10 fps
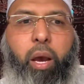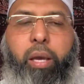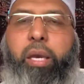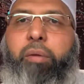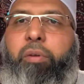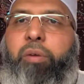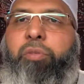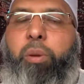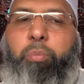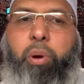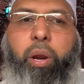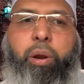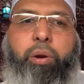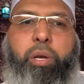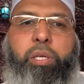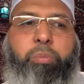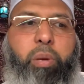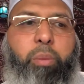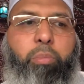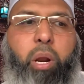Even if the prayer is
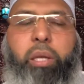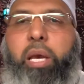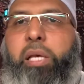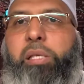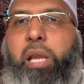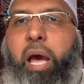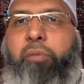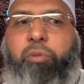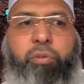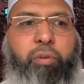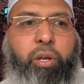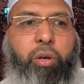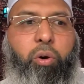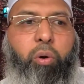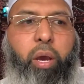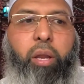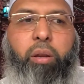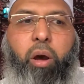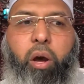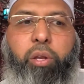being broadcast live with video
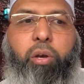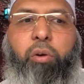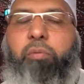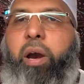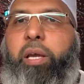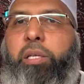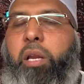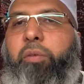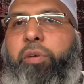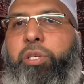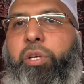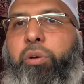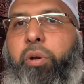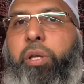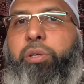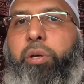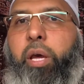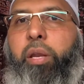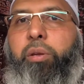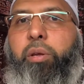and audio via television or
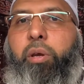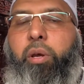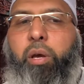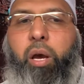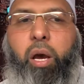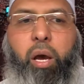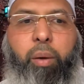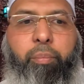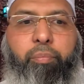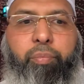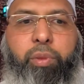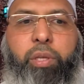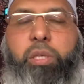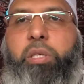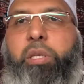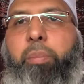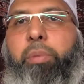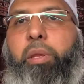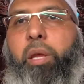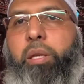internet, this is
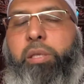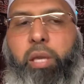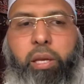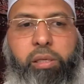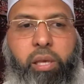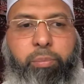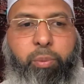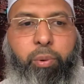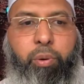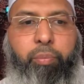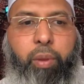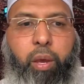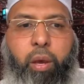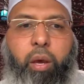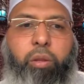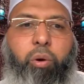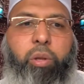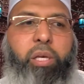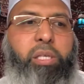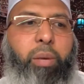something that is not acceptable. The
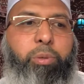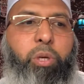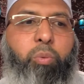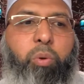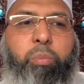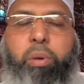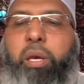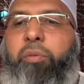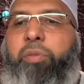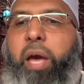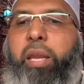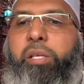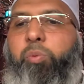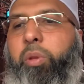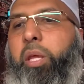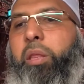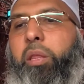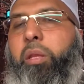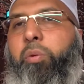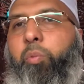only exception would be if that is
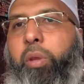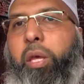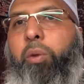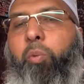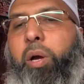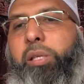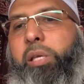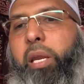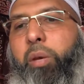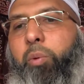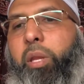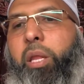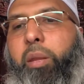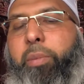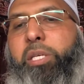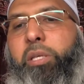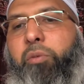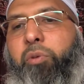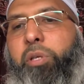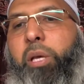within one setting, within the masjid.
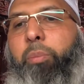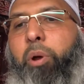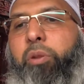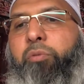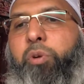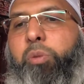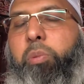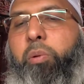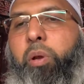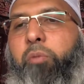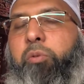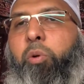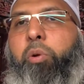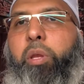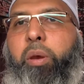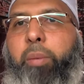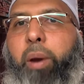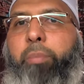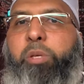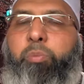For example, on the first floor, the
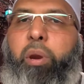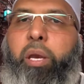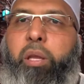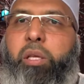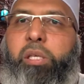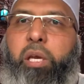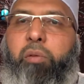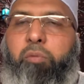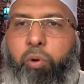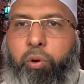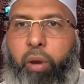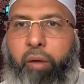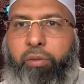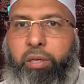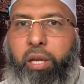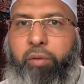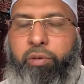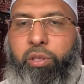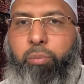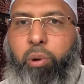imam is praying. On the second floor, you have the
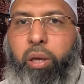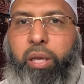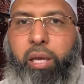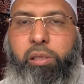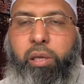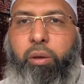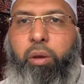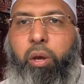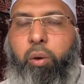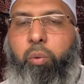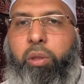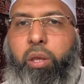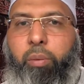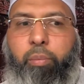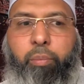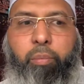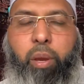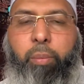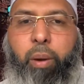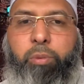television broadcasting what the
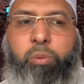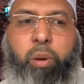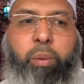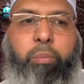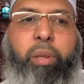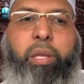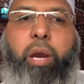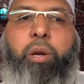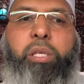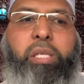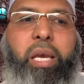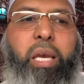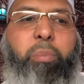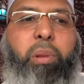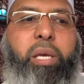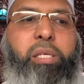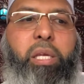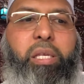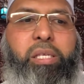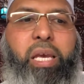imam is praying. But there, it's taking place
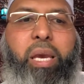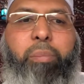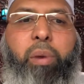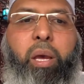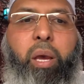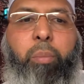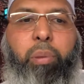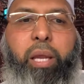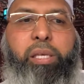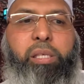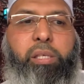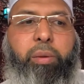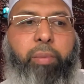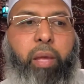in the same place.